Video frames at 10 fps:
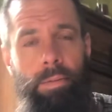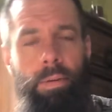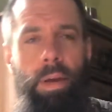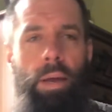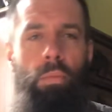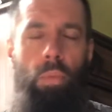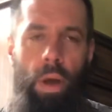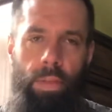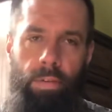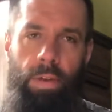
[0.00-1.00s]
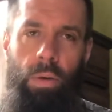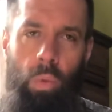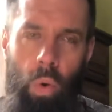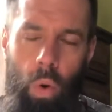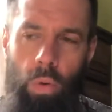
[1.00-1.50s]
okay? Breath of
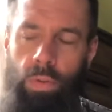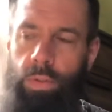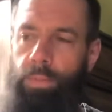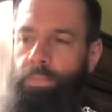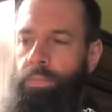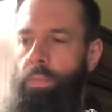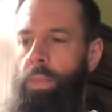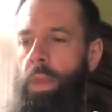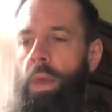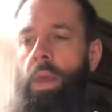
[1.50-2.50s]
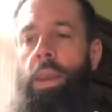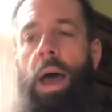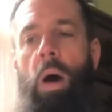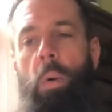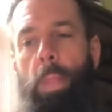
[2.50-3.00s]
equal holds.
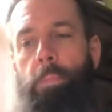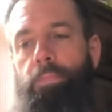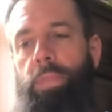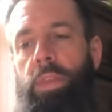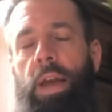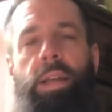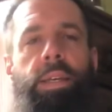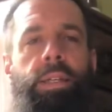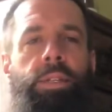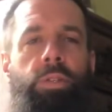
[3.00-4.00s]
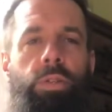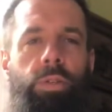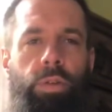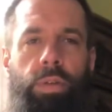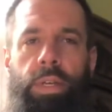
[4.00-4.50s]
Now, the idea is to
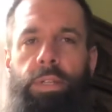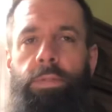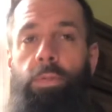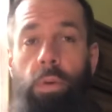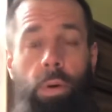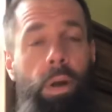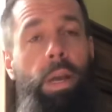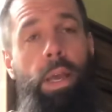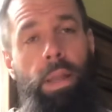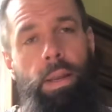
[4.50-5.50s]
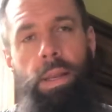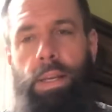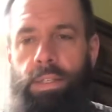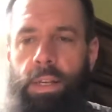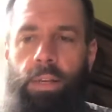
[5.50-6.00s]
do this for, again, an
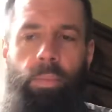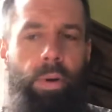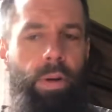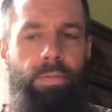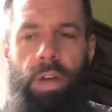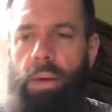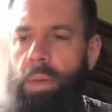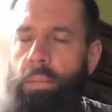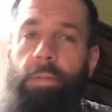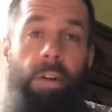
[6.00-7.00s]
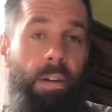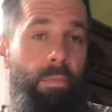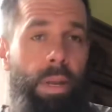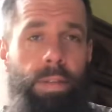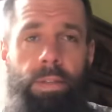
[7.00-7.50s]
extended period of time, maybe 5
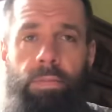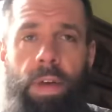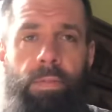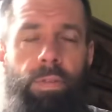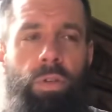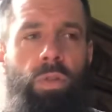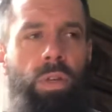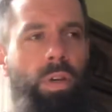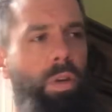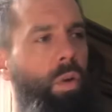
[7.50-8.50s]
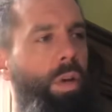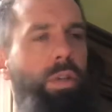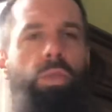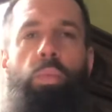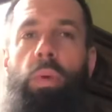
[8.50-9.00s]
minutes. If that feels good, you can
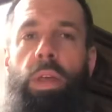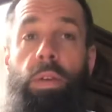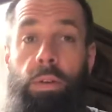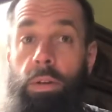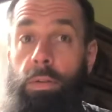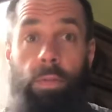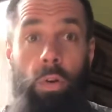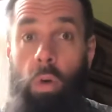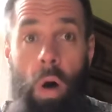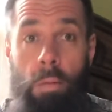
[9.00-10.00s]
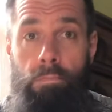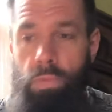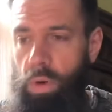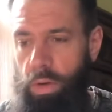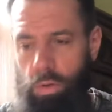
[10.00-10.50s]
just breathe until you feel calm.
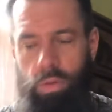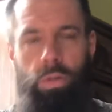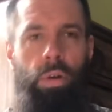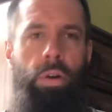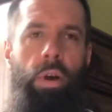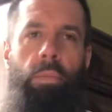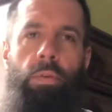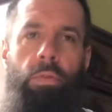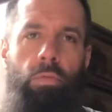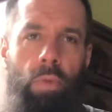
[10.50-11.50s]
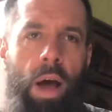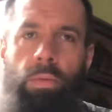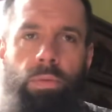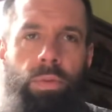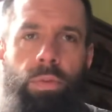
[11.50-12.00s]
You can do a certain number of
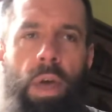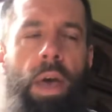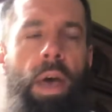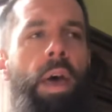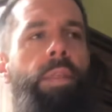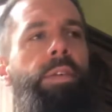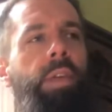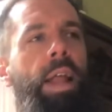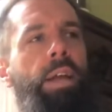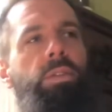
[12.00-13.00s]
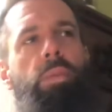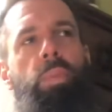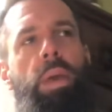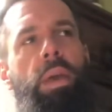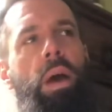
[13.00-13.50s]
rounds. This can actually
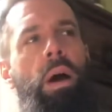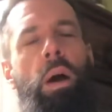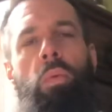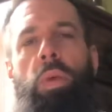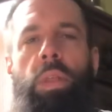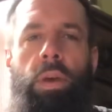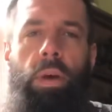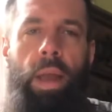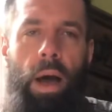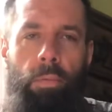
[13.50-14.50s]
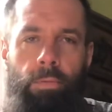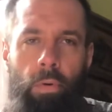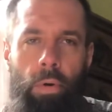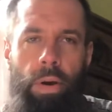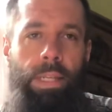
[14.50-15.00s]
be a really good help
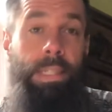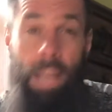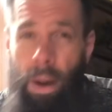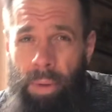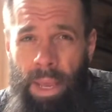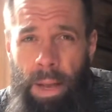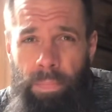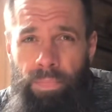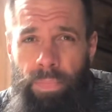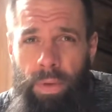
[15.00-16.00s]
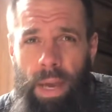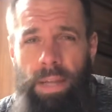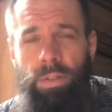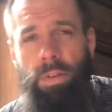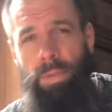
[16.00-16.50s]
for insomnia,
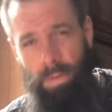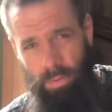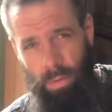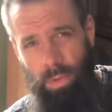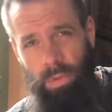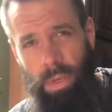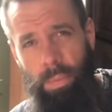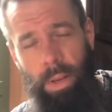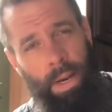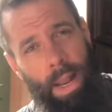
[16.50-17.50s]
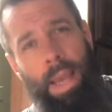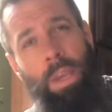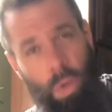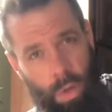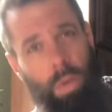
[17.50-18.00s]
okay? So if you have trouble sleeping at night,
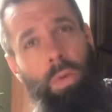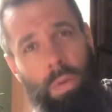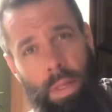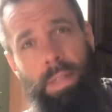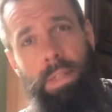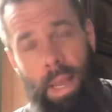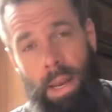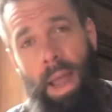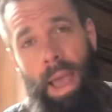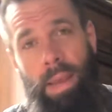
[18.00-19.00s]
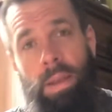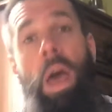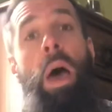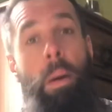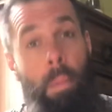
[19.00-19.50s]
you can do this at night.
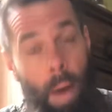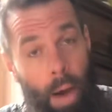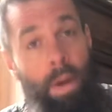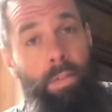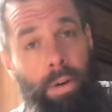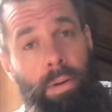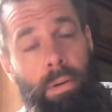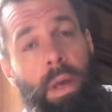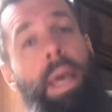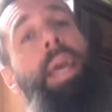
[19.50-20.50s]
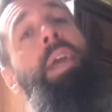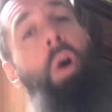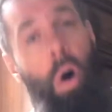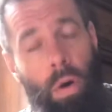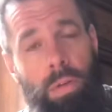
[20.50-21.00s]
However, it can
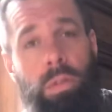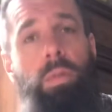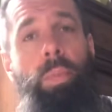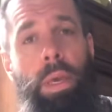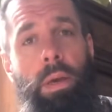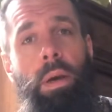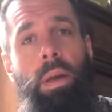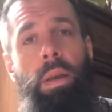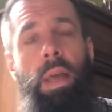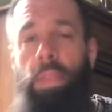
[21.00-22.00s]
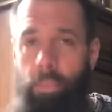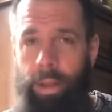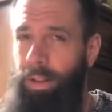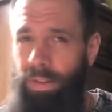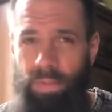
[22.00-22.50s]
also be good in the
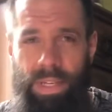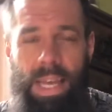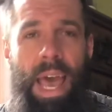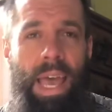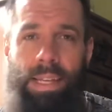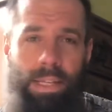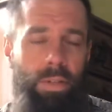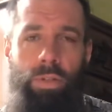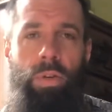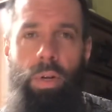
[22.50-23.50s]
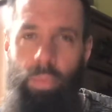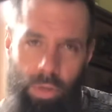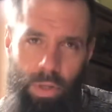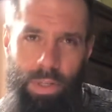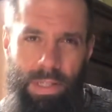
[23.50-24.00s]
middle of the day. It's not just going to
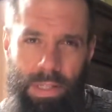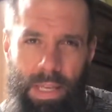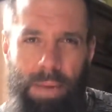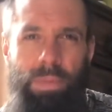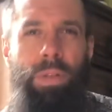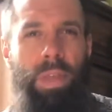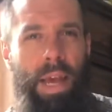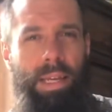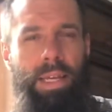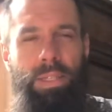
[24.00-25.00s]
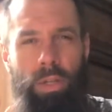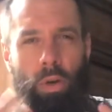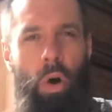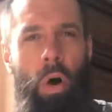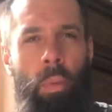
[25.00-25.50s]
put you to sleep. So the idea is to
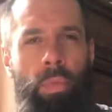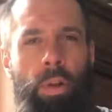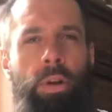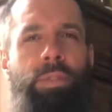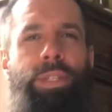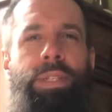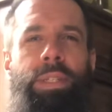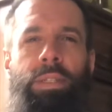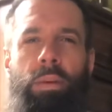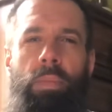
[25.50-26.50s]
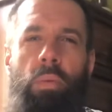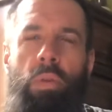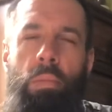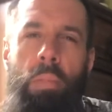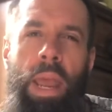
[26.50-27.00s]
calm the nervous system, but
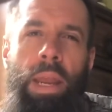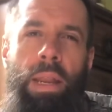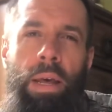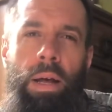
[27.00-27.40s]
remain